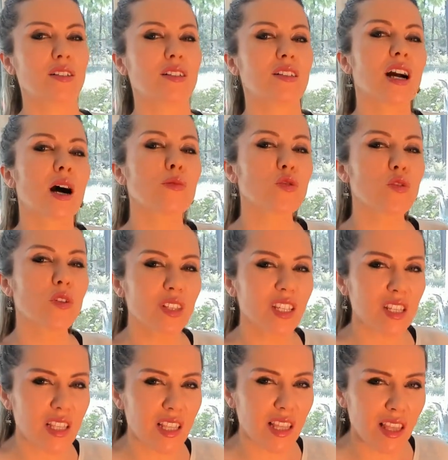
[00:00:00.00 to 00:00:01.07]
It comes from
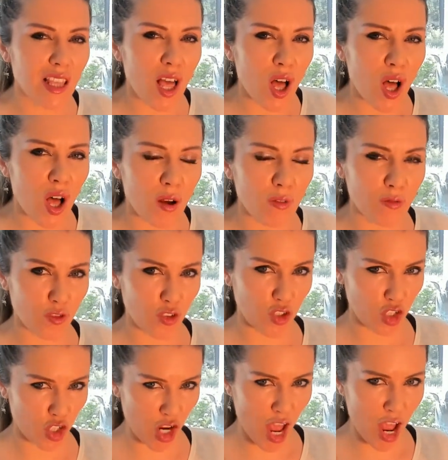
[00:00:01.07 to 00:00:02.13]
this love
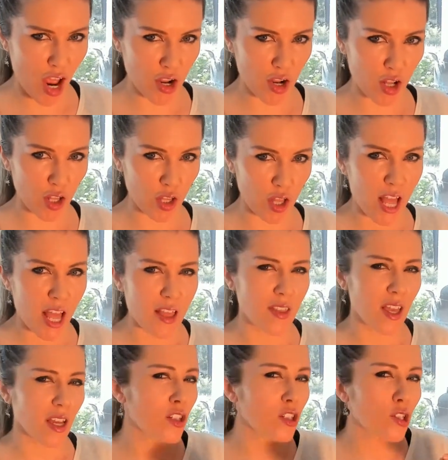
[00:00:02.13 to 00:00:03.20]
channel that
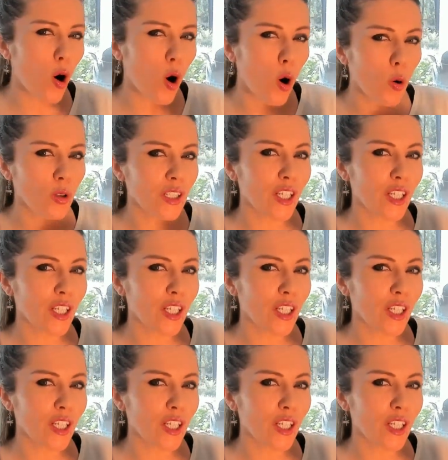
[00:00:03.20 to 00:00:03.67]
is only